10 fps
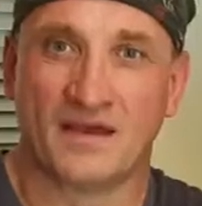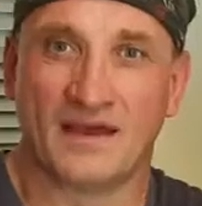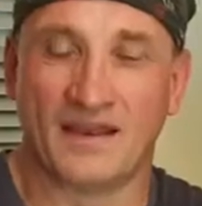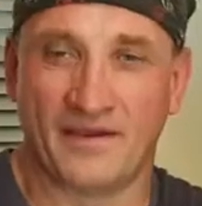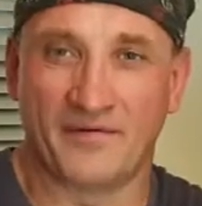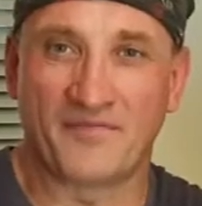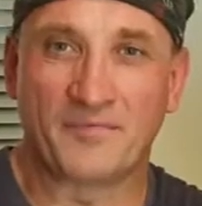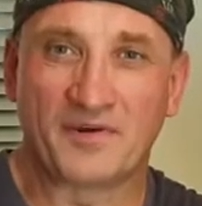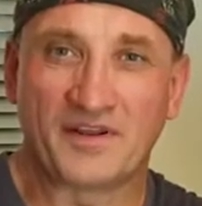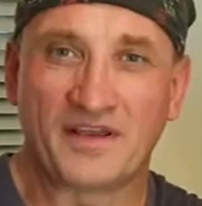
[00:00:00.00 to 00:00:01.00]
Hello
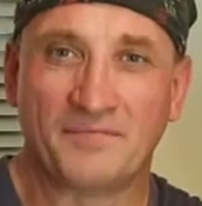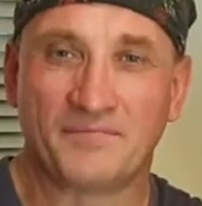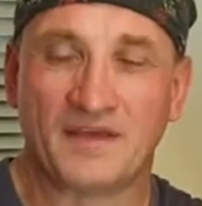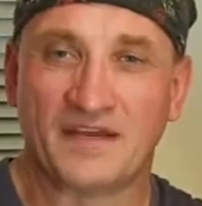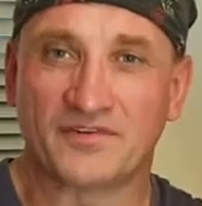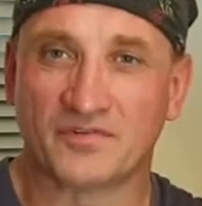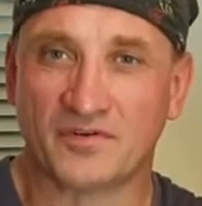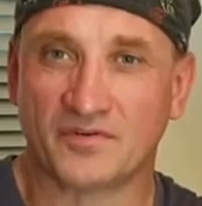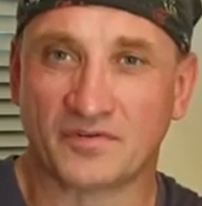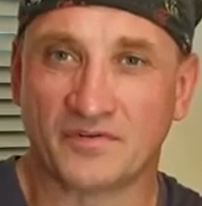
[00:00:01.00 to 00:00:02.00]
everybody, Andrew
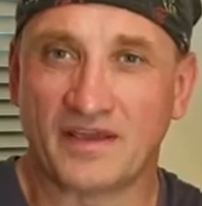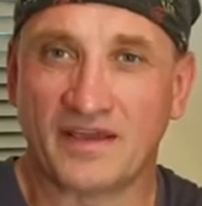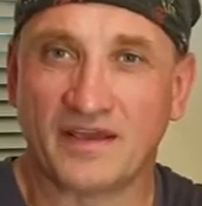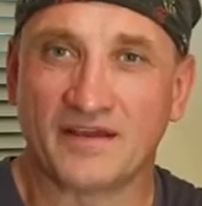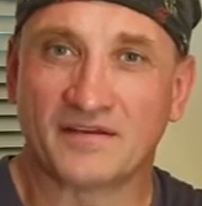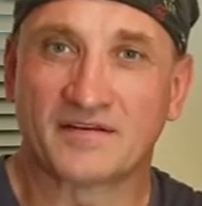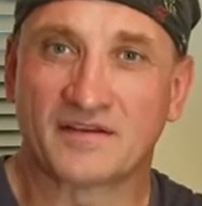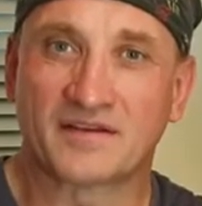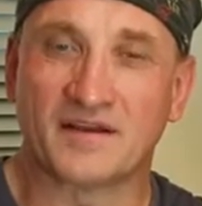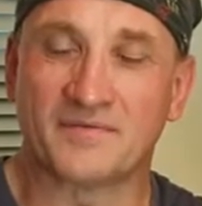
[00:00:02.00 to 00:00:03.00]
Lorden here,
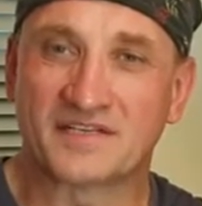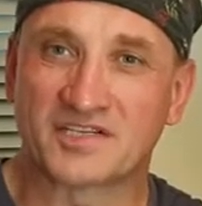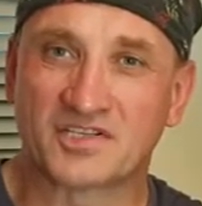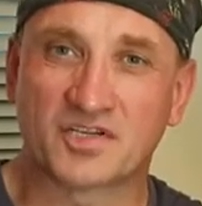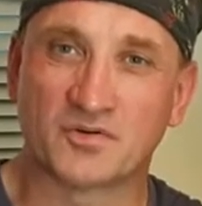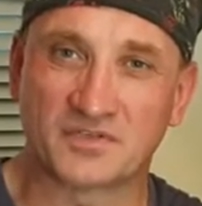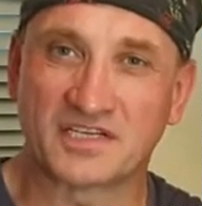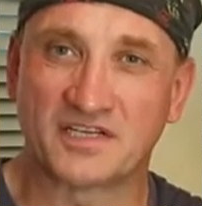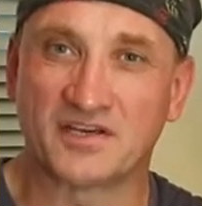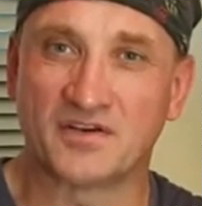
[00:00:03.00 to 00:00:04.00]
coming to talk to
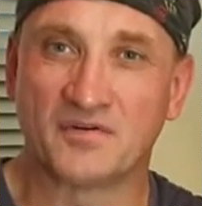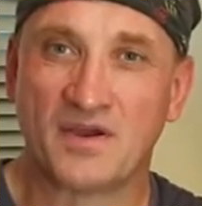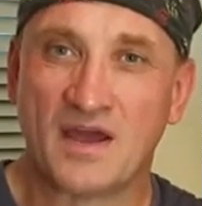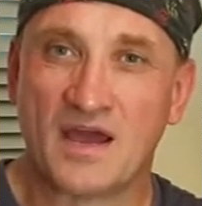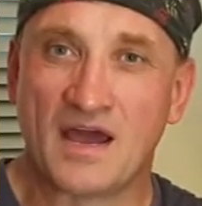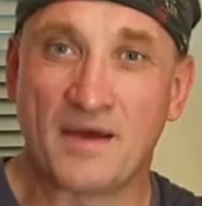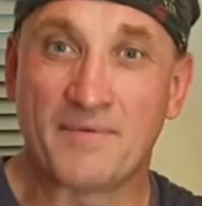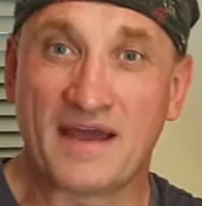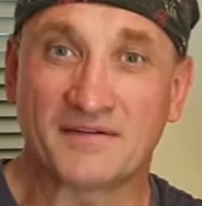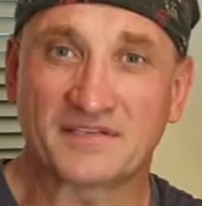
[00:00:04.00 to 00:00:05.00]
you
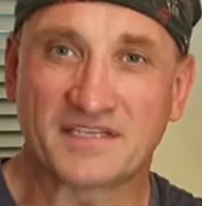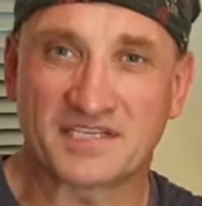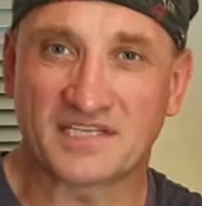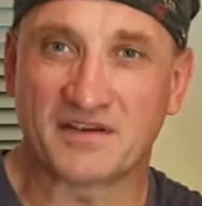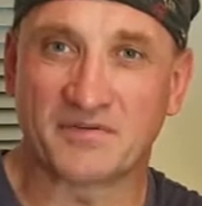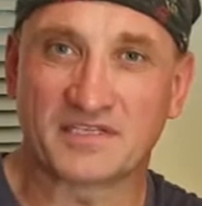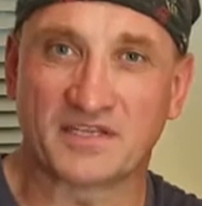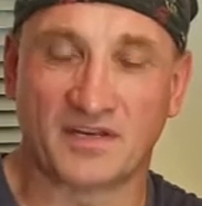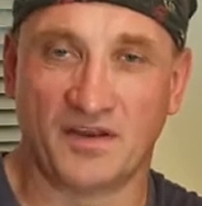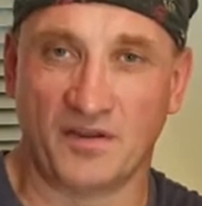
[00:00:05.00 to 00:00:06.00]
about the series
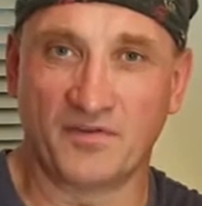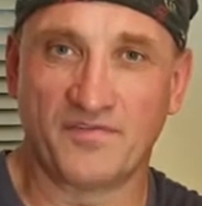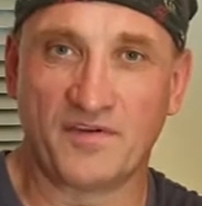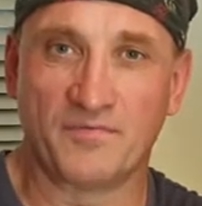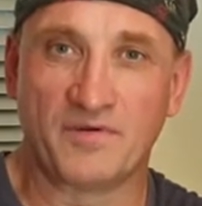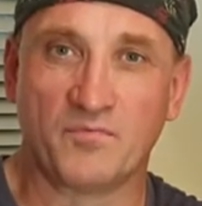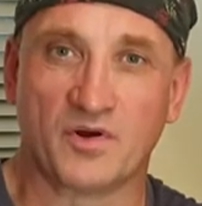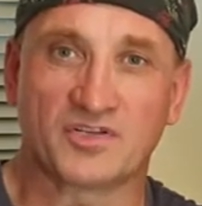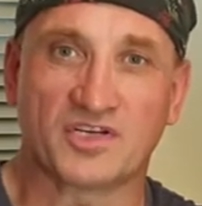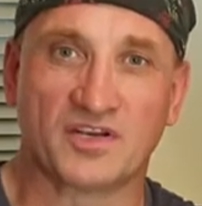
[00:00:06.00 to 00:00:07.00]
that a lot of you have been
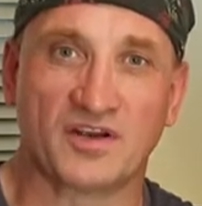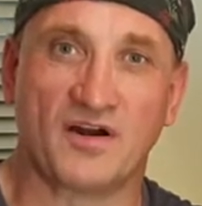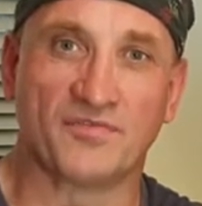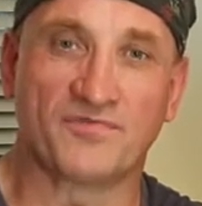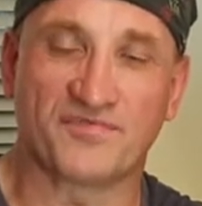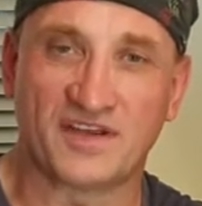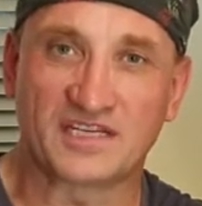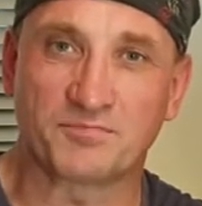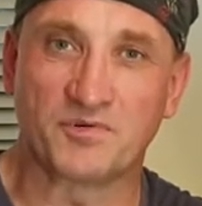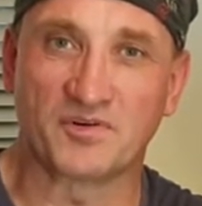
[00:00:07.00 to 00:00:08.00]
watching on
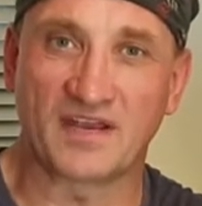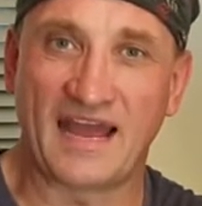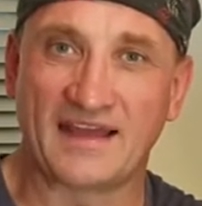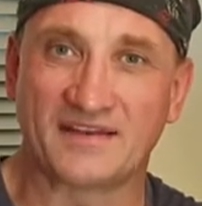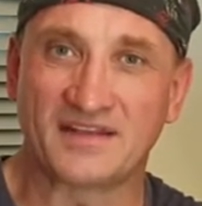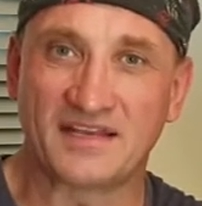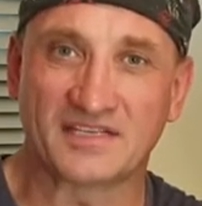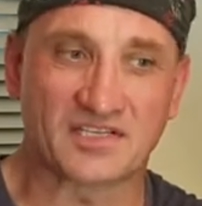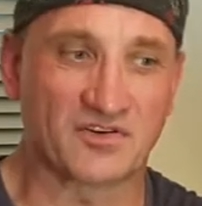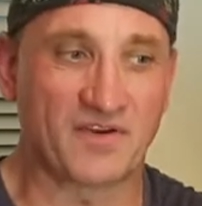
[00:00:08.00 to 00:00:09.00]
Facebook and
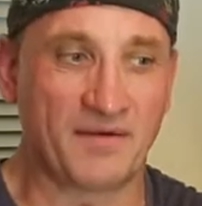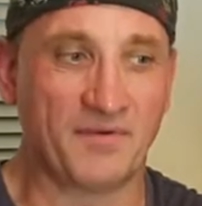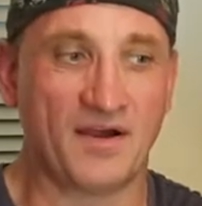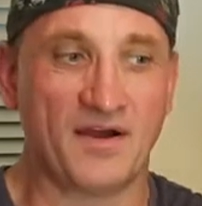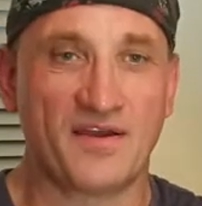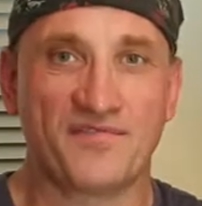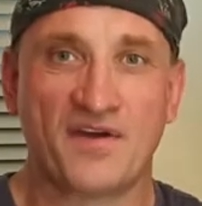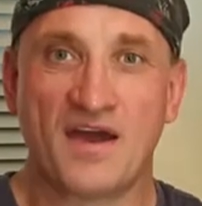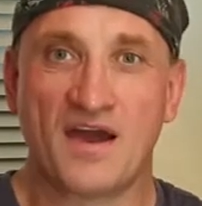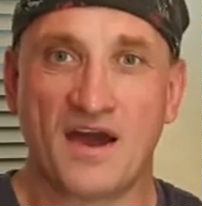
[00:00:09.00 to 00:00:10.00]
Instagram Live
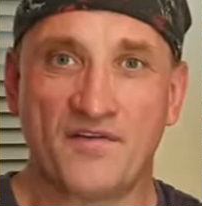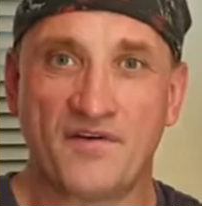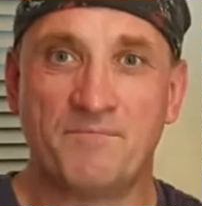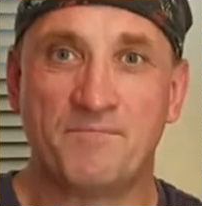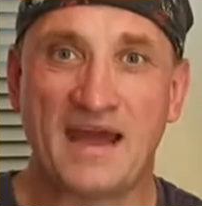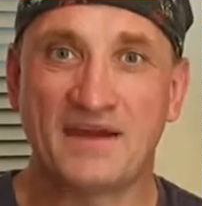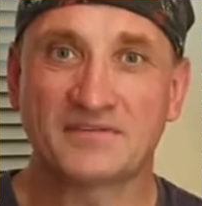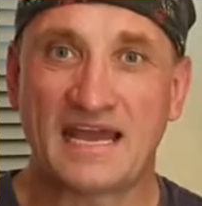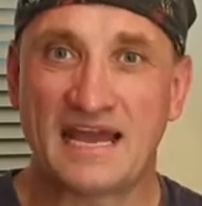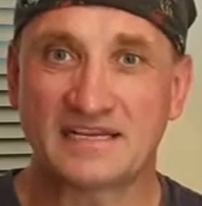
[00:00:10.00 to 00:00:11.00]
of about
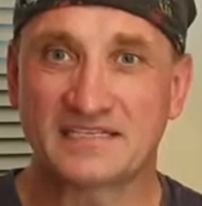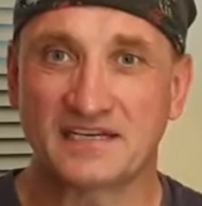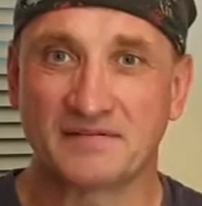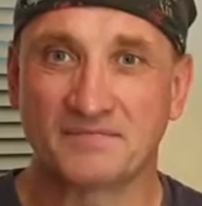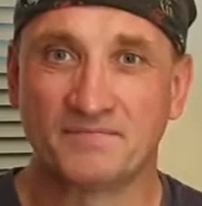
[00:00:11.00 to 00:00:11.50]
acting.